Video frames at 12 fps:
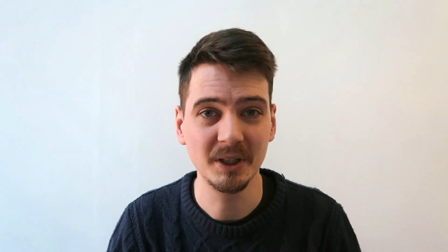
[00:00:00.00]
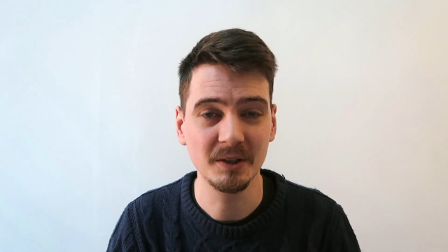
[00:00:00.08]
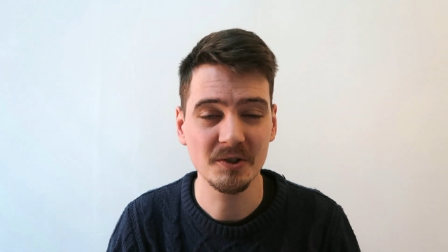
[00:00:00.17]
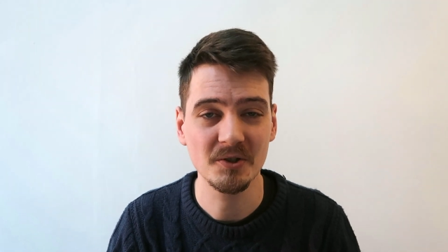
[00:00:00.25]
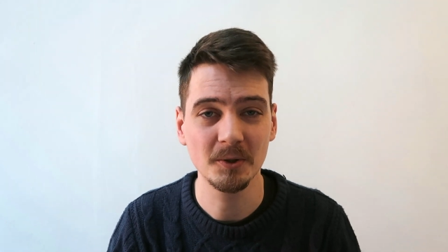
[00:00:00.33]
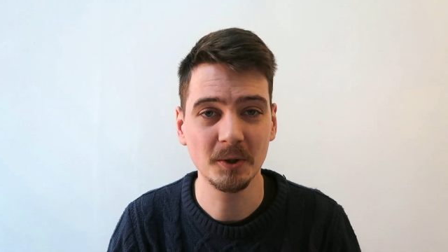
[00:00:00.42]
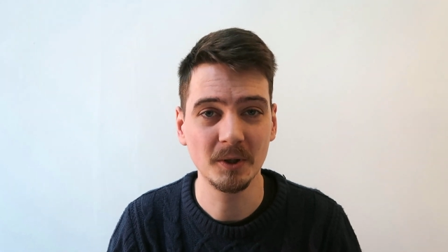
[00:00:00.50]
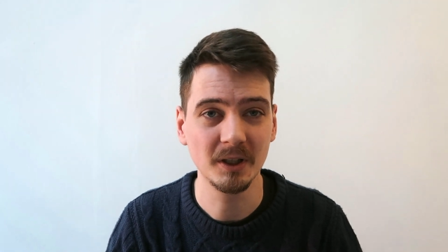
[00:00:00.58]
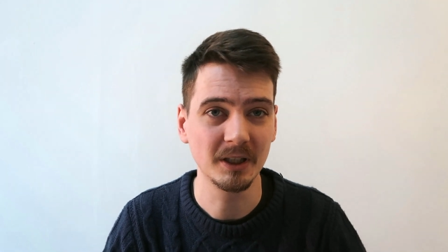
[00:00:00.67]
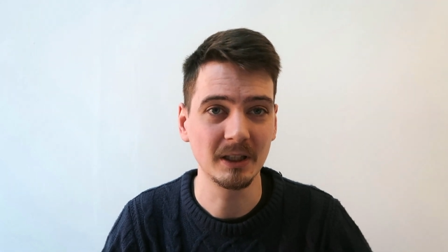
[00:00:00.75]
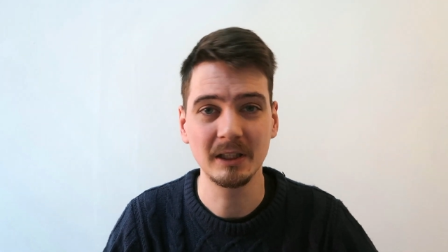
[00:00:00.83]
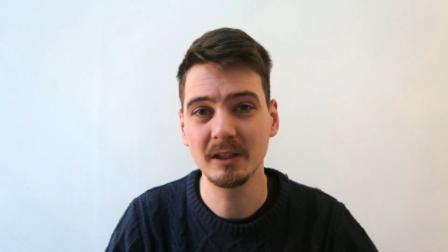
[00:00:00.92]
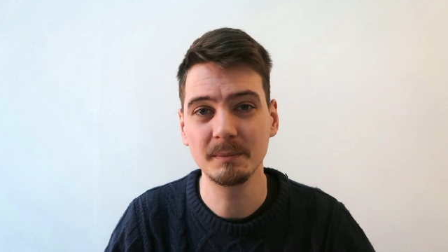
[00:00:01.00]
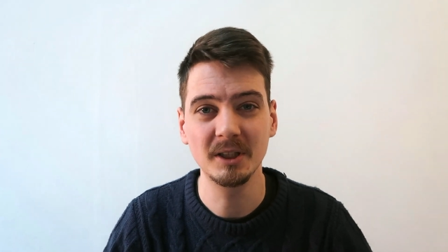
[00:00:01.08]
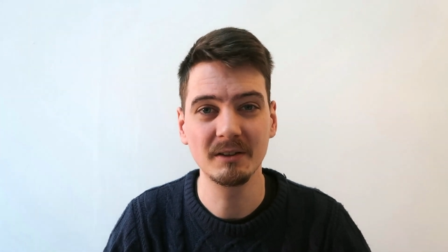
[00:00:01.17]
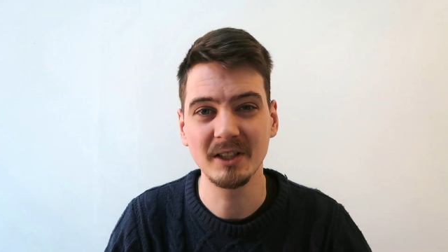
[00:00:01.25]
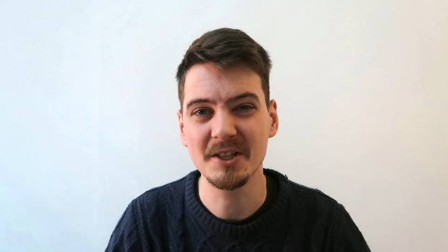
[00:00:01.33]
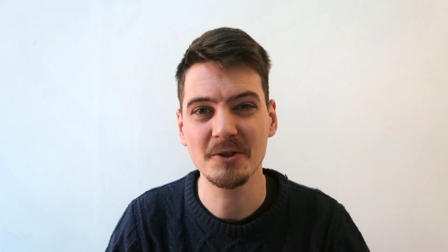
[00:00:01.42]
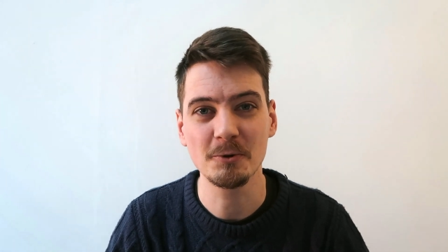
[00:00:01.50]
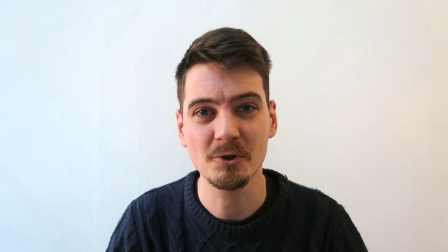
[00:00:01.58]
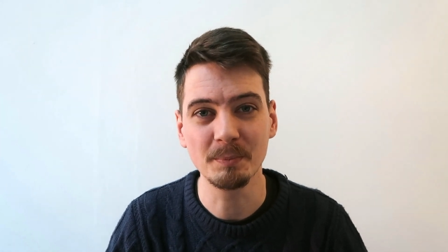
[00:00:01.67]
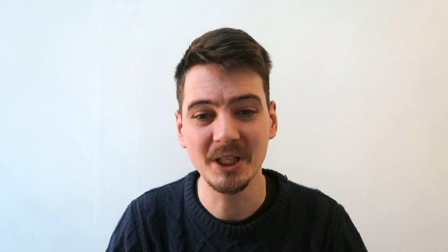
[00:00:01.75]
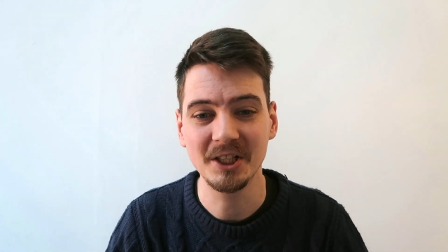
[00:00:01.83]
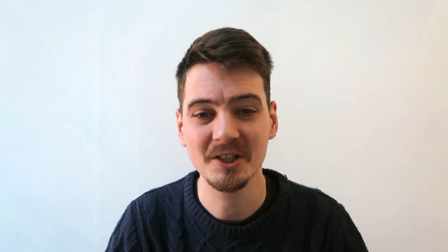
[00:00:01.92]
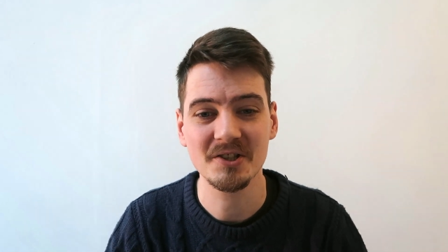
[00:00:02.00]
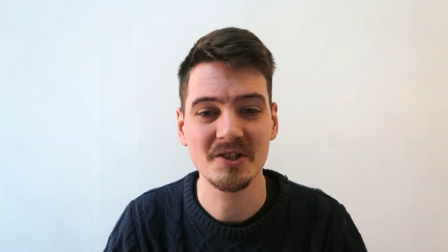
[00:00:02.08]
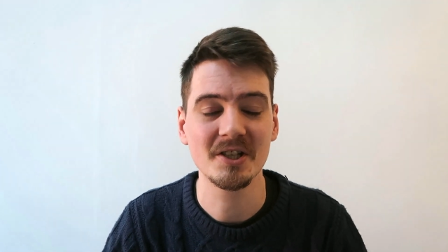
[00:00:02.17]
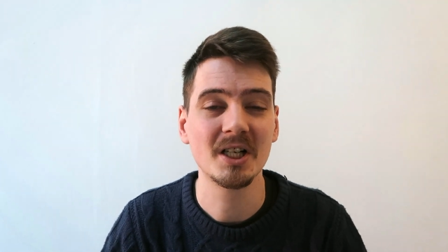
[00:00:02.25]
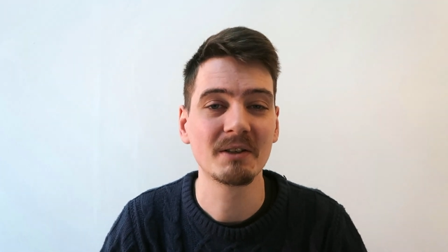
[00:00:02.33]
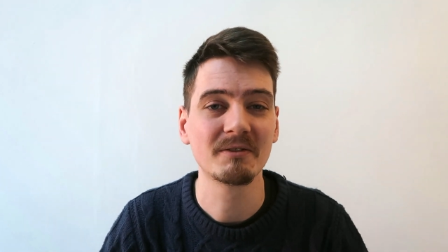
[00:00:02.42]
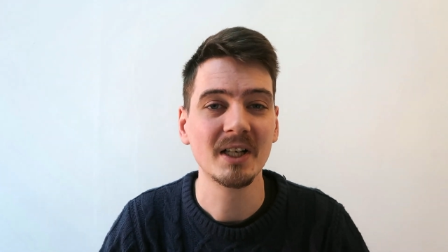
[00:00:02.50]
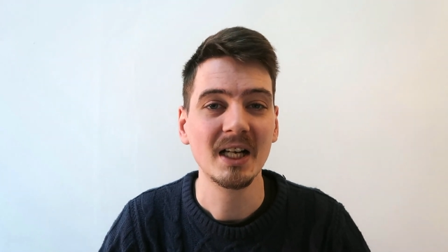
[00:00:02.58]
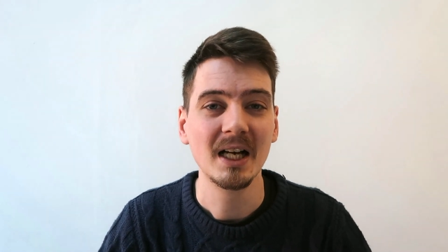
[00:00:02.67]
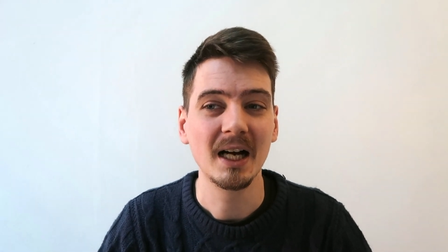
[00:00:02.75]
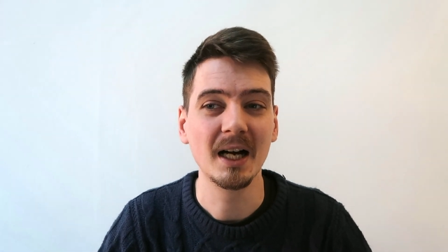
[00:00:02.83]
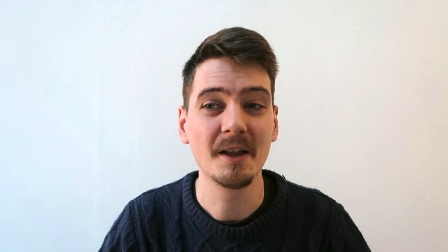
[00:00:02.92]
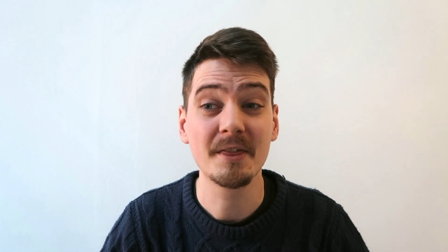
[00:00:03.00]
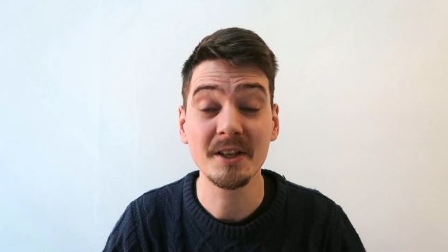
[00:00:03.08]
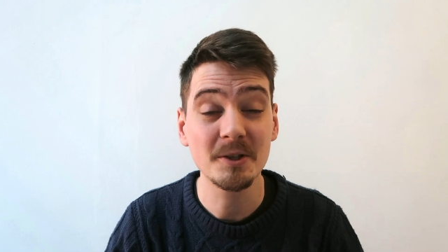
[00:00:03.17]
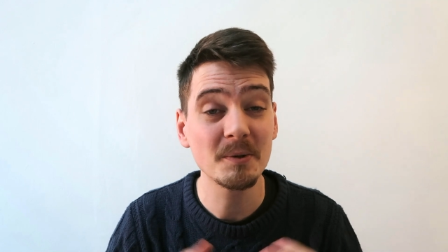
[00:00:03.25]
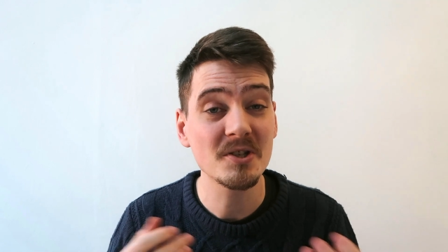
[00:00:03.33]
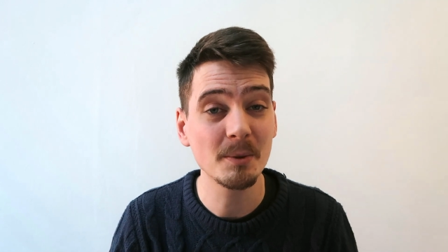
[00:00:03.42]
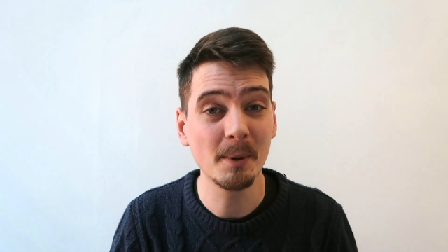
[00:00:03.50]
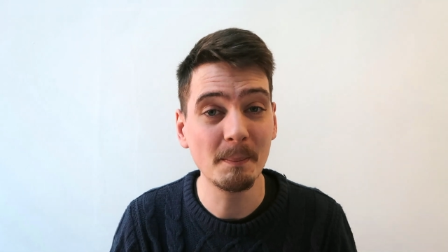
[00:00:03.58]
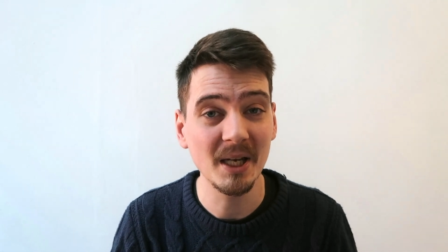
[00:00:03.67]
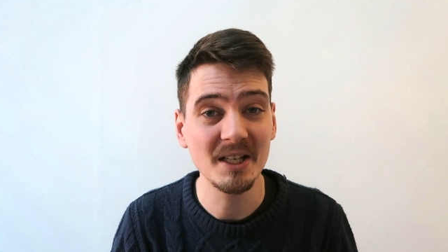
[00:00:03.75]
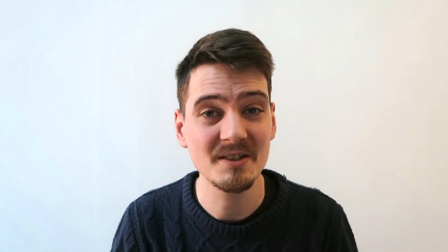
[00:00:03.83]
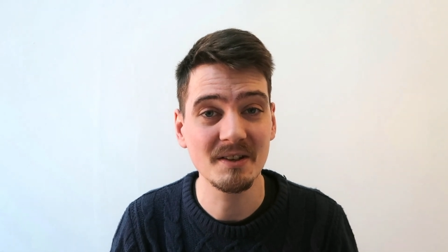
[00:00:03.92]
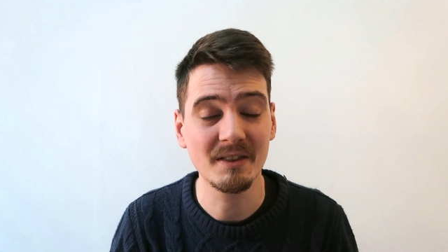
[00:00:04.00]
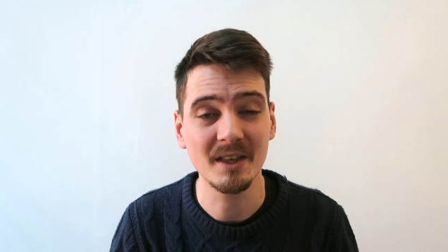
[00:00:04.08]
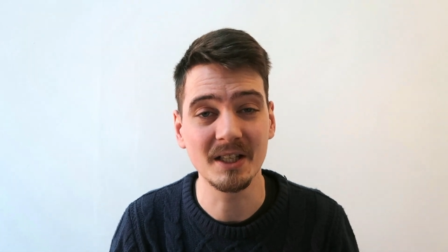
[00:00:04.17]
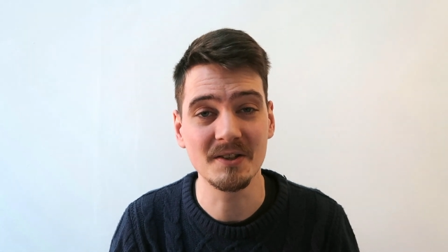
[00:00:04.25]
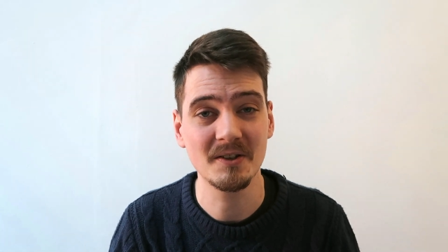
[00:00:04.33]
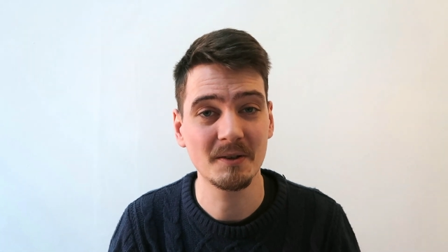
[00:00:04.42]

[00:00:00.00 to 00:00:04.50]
Minasol and a little bit of like social media stuff, and they're doing some amazing things.